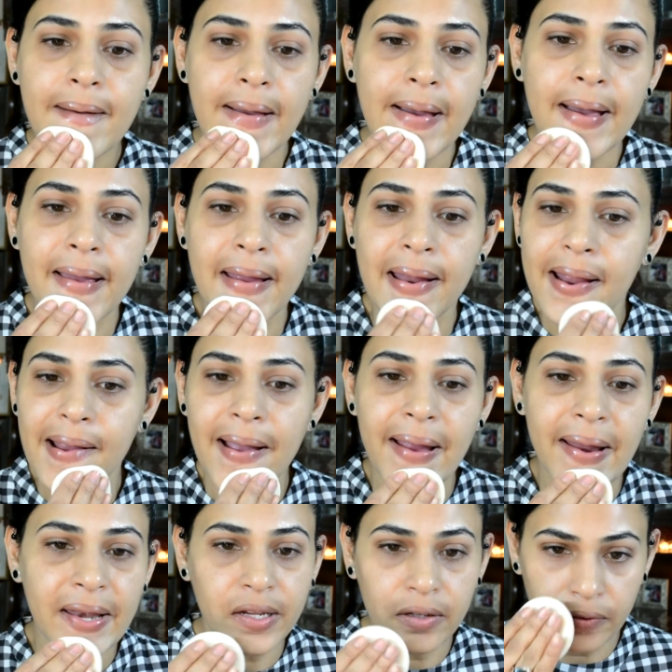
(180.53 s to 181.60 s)
I
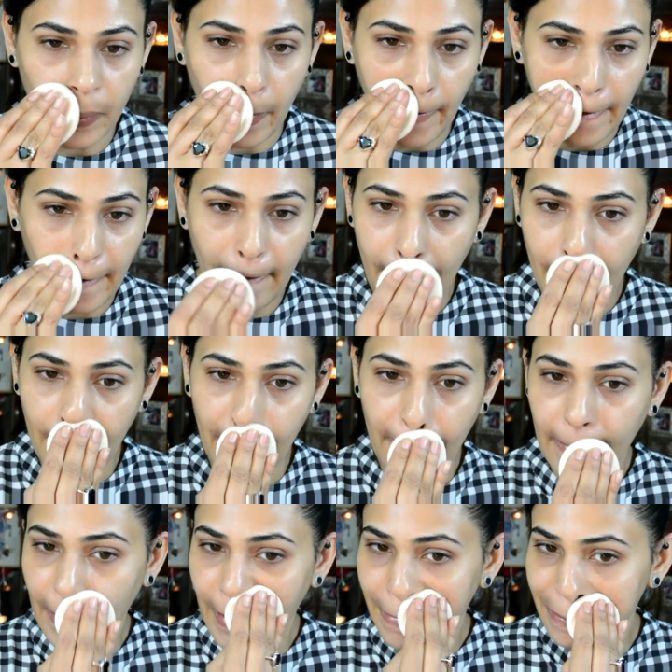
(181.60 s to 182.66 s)
kind of
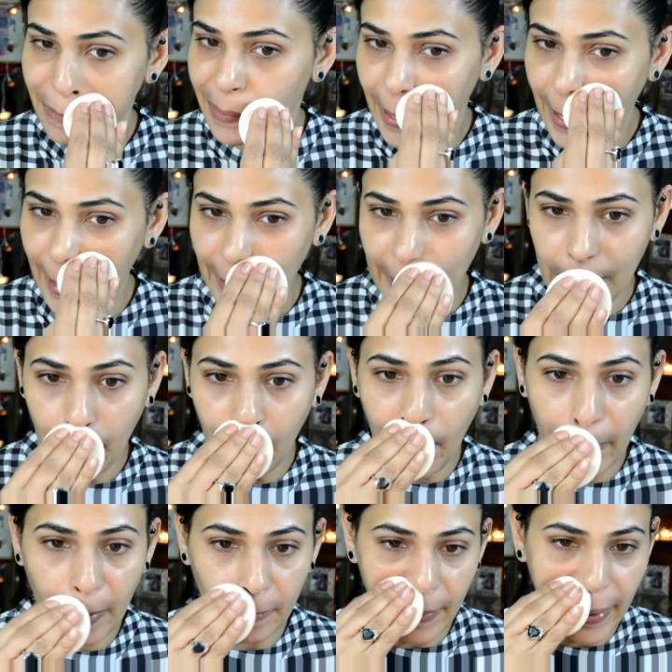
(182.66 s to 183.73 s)
apply it
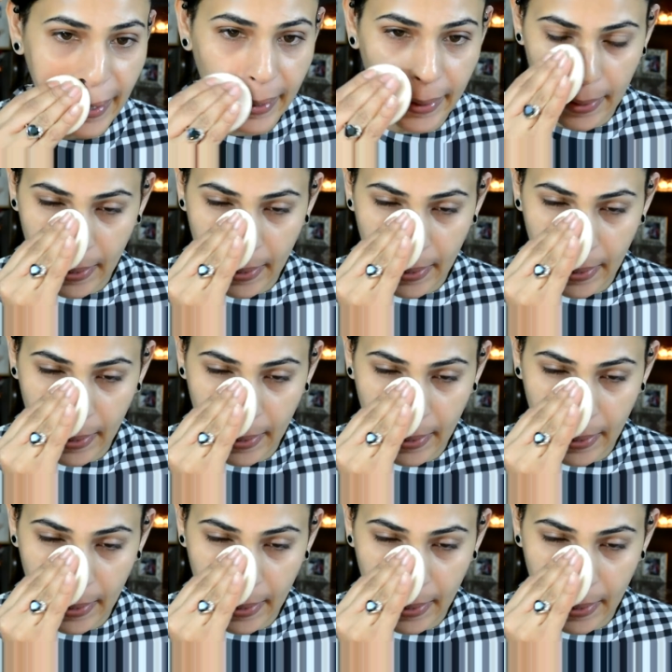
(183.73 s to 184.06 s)
on my